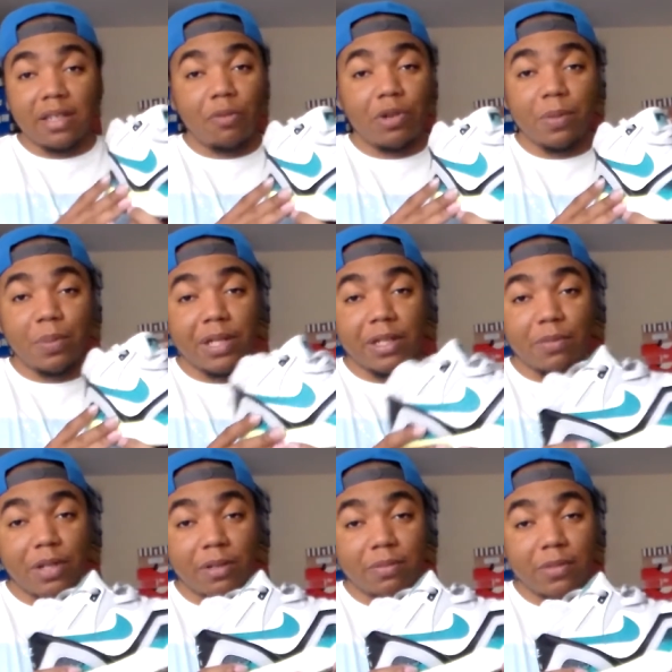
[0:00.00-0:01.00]
I would have picked
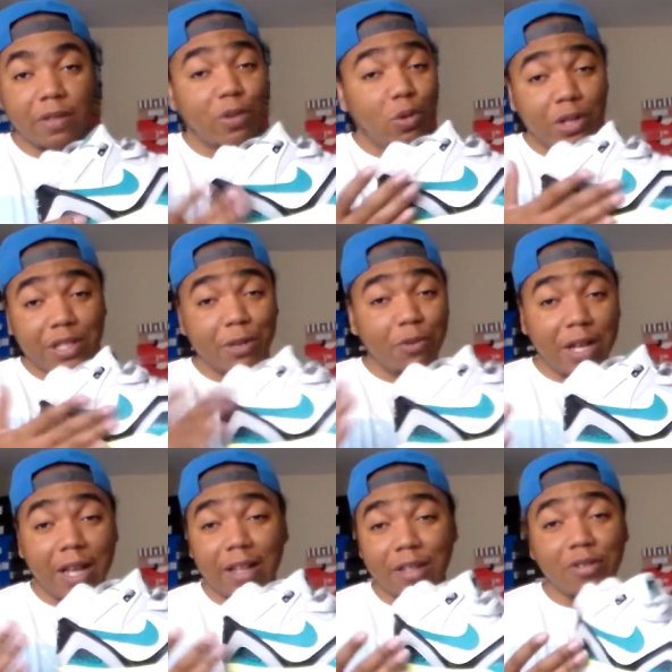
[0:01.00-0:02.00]
them up of course it would
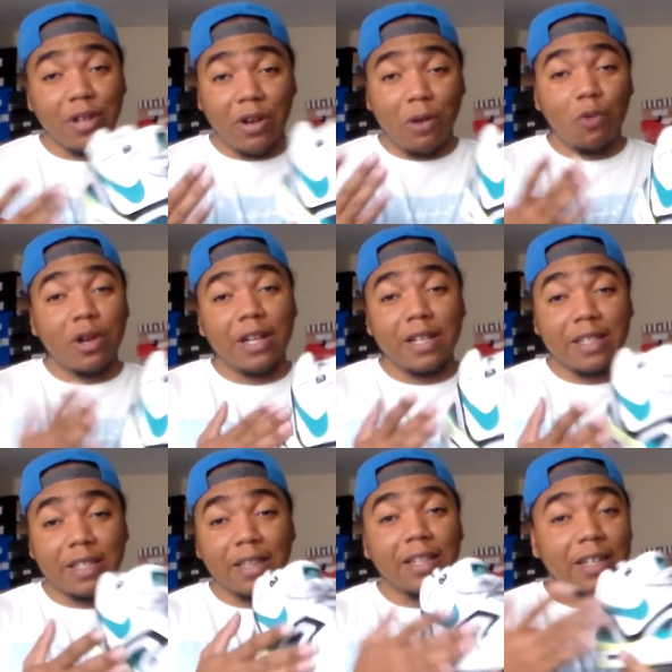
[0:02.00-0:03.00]
have you know I wanted it
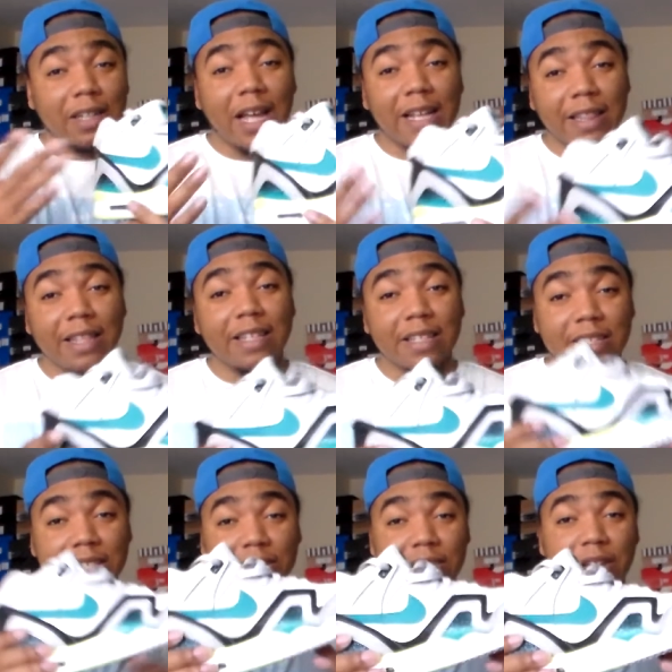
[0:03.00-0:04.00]
to look like
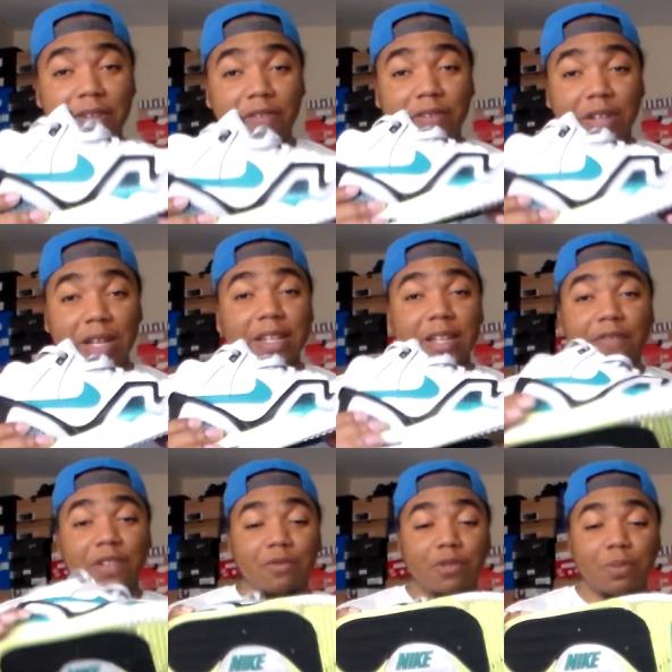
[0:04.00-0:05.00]
this and stuff I
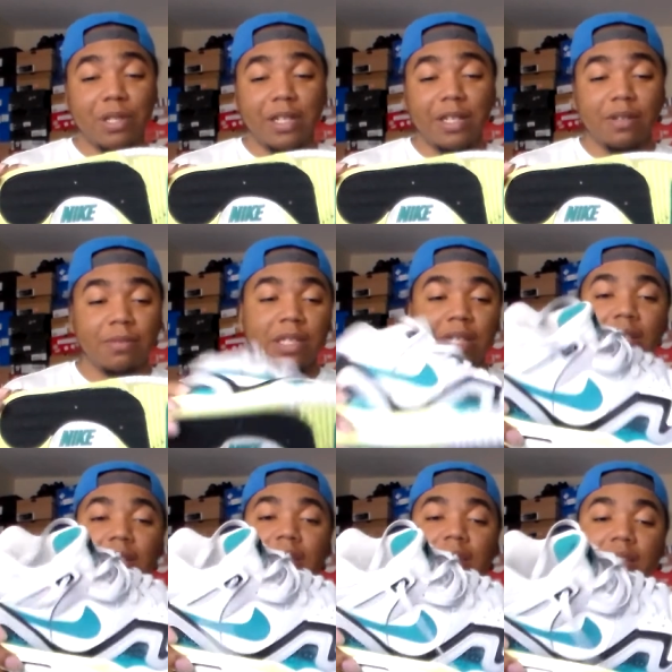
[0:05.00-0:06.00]
definitely would pick up
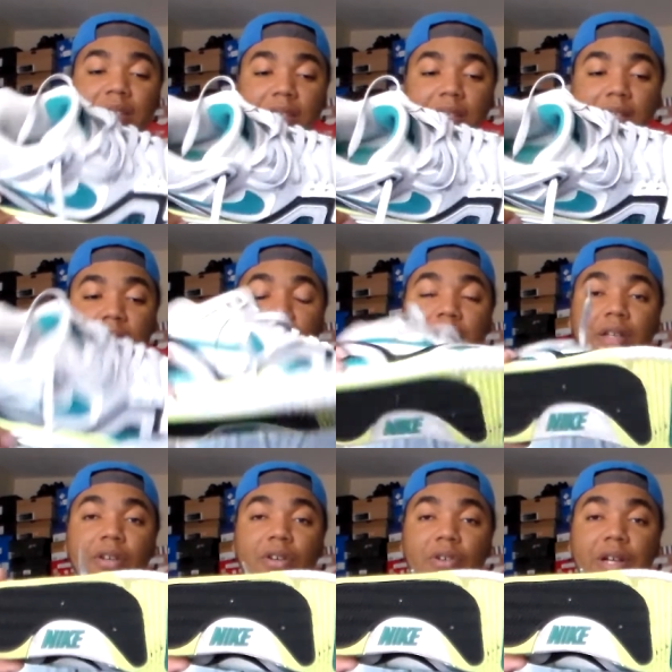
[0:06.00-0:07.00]
and uh,
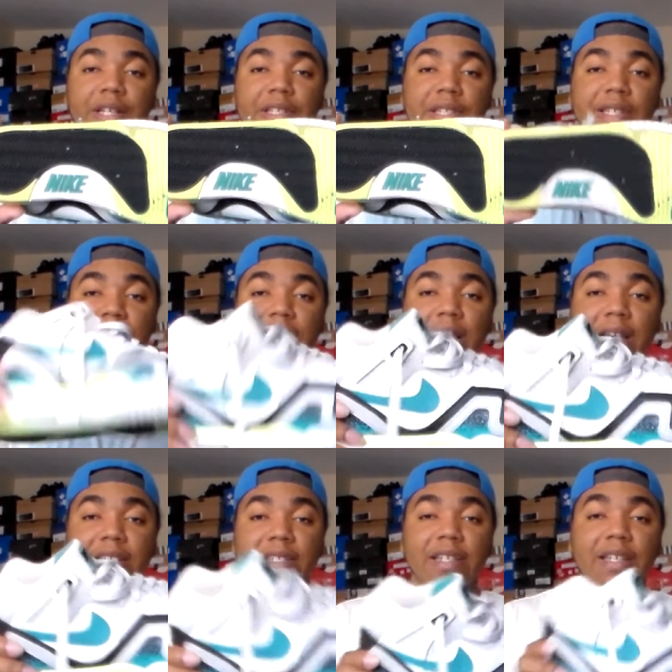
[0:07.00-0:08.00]
yeah crazy
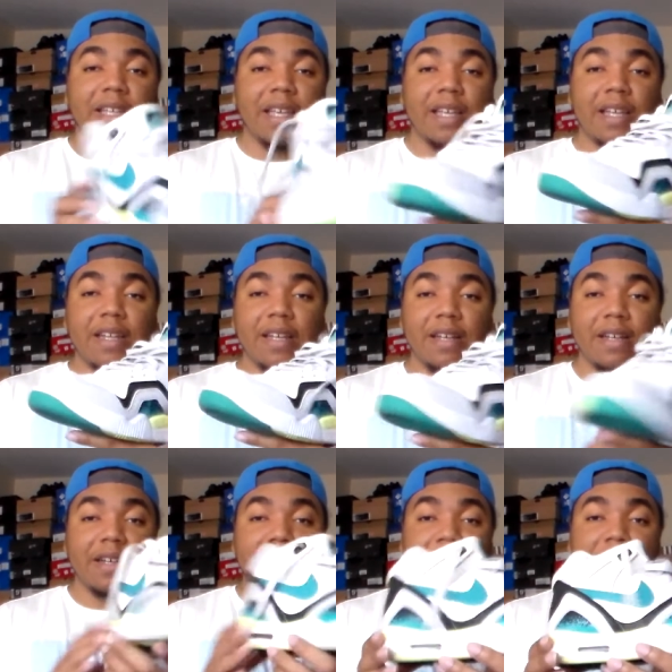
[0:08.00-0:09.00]
classic and
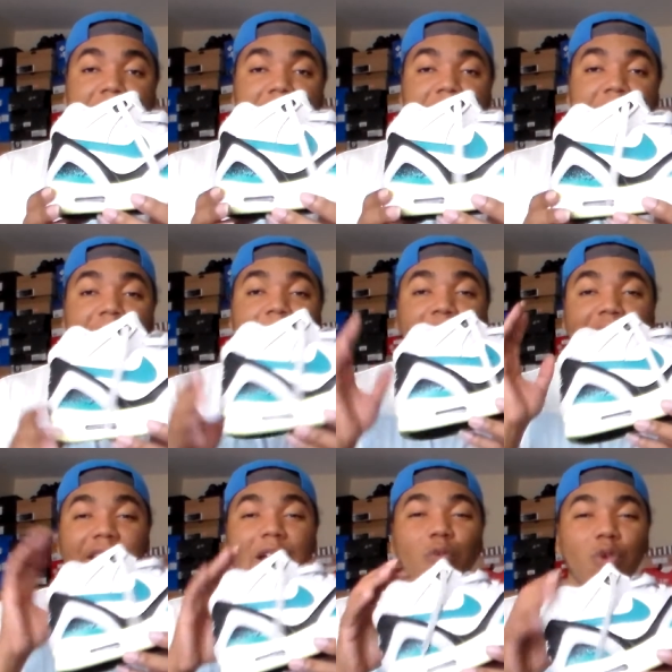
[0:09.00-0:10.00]
uh, yeah
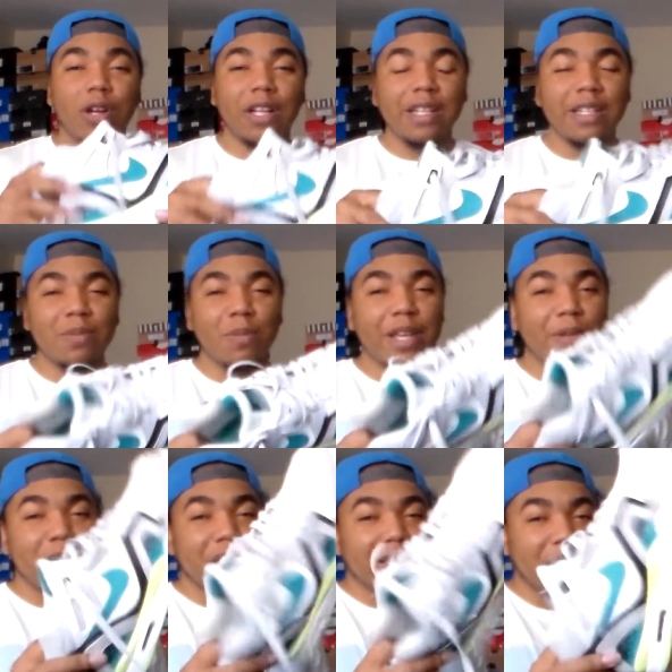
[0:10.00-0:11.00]
and I wore these man
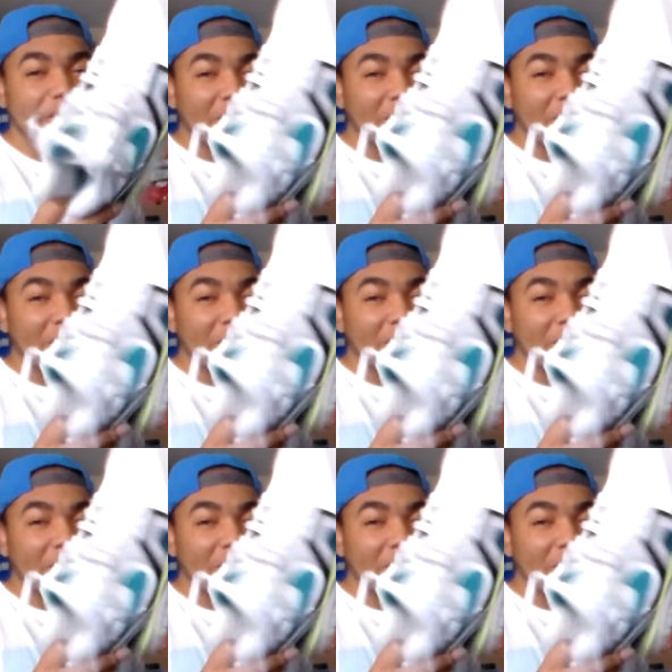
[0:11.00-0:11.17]
because I